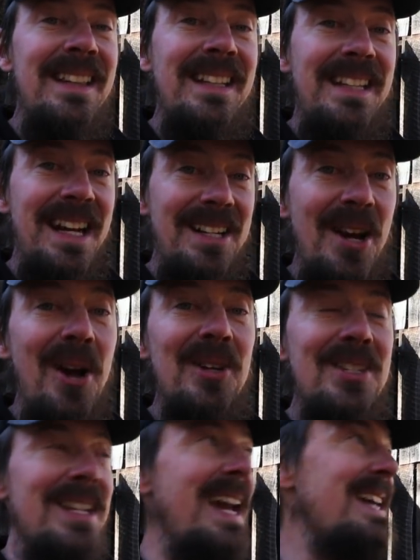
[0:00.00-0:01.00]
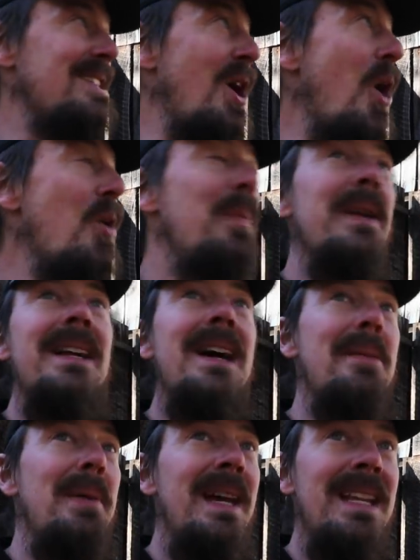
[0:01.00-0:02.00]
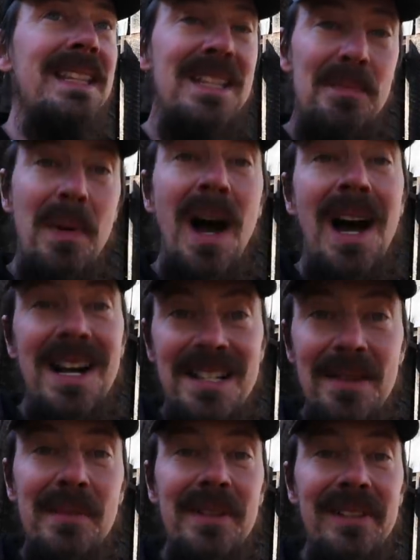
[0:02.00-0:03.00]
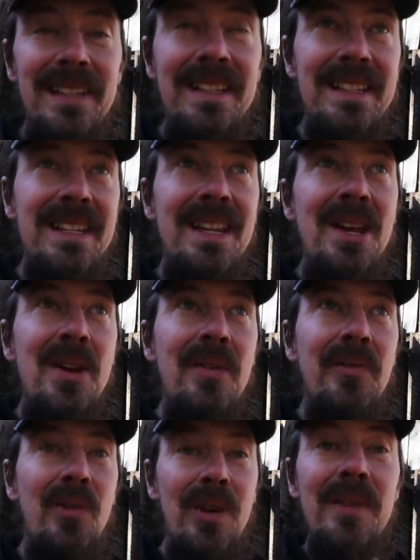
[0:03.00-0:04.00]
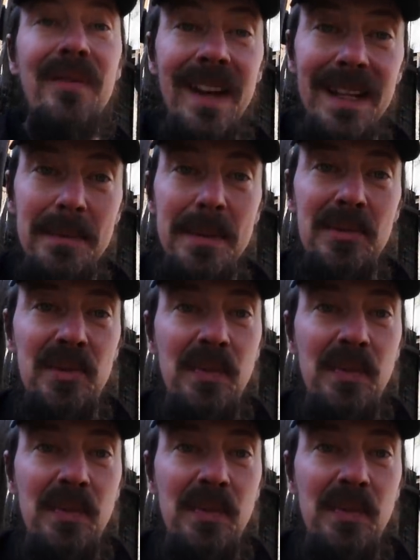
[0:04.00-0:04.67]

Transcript: the technology has opened up these possibilities for invading people's